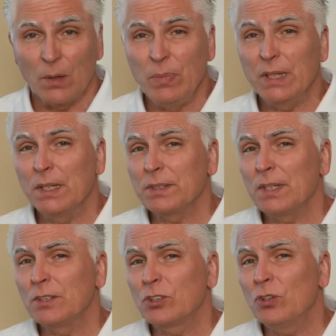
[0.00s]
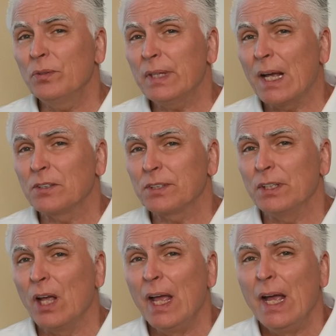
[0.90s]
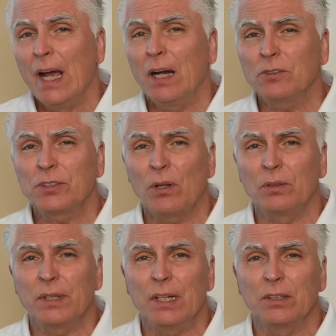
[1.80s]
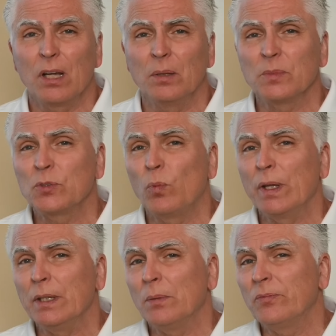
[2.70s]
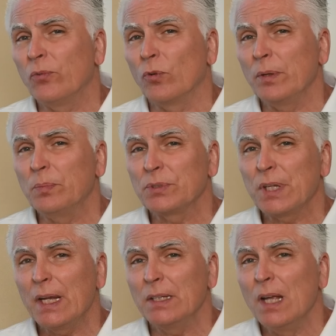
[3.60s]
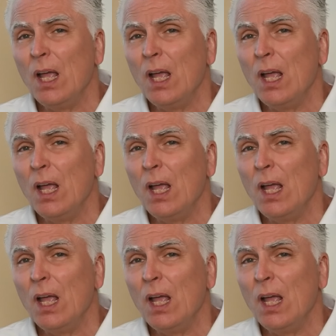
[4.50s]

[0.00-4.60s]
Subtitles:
Because since 2000, household incomes went up 40%,